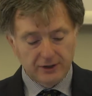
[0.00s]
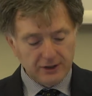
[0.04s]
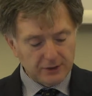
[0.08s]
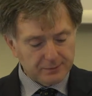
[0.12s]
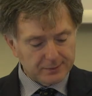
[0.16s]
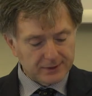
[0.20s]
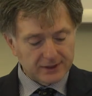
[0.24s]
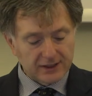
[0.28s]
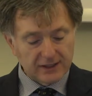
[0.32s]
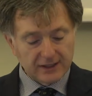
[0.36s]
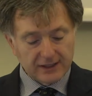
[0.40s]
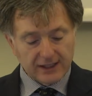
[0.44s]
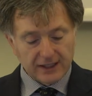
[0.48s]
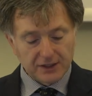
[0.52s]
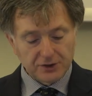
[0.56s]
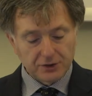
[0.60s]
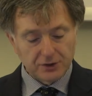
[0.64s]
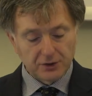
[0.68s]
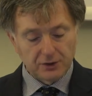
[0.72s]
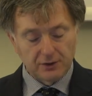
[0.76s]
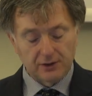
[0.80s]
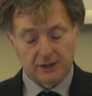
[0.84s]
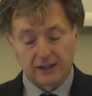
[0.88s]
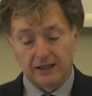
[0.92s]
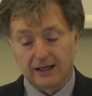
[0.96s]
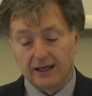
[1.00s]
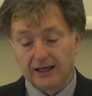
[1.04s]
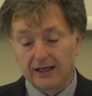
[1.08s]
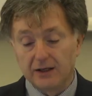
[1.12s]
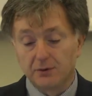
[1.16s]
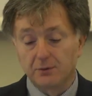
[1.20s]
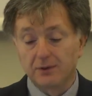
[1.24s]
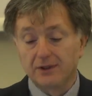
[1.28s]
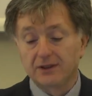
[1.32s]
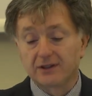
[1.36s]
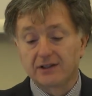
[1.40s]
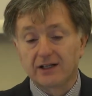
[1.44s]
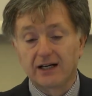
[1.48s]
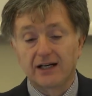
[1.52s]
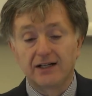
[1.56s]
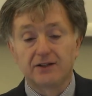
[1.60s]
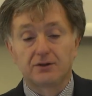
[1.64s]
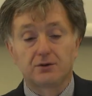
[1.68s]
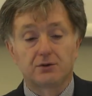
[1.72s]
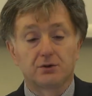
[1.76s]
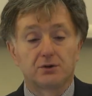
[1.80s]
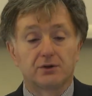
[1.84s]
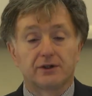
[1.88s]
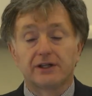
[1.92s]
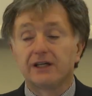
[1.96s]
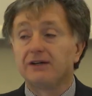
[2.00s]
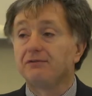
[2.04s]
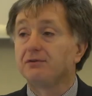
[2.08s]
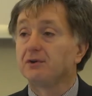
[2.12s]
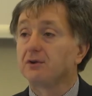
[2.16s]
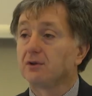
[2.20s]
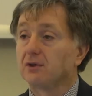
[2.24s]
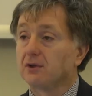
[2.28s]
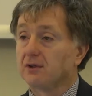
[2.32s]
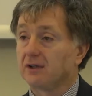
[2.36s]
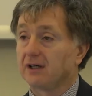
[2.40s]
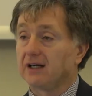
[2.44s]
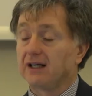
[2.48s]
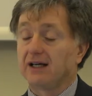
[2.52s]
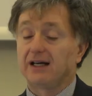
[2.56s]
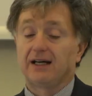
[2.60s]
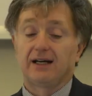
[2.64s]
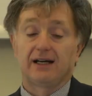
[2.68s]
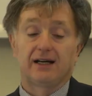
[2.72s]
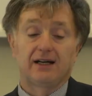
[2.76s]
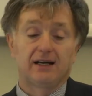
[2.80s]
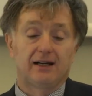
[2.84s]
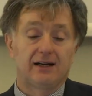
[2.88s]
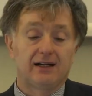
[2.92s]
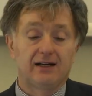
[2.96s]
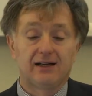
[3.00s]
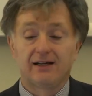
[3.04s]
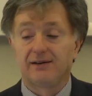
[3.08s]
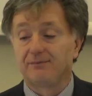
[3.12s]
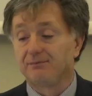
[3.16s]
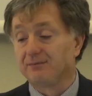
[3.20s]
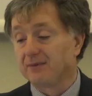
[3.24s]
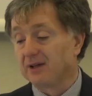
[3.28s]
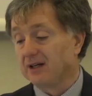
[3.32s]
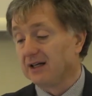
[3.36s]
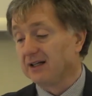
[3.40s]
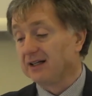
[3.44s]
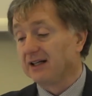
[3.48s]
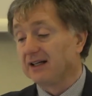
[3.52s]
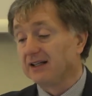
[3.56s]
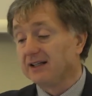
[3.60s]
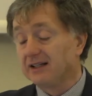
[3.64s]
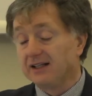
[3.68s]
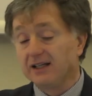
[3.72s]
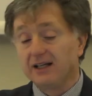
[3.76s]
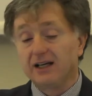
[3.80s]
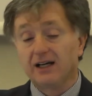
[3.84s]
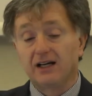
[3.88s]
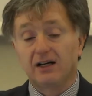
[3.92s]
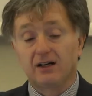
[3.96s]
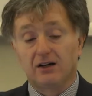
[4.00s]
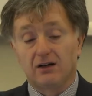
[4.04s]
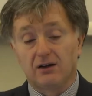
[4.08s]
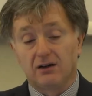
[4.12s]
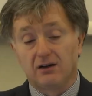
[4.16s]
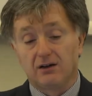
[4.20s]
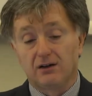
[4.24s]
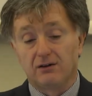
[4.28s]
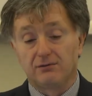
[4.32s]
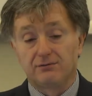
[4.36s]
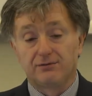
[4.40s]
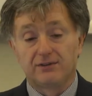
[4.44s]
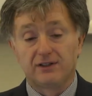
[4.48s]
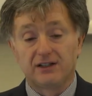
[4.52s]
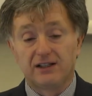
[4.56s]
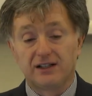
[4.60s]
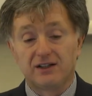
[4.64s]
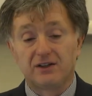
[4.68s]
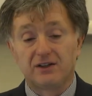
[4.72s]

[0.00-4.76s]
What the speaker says: this presentation, I will try to give you an idea of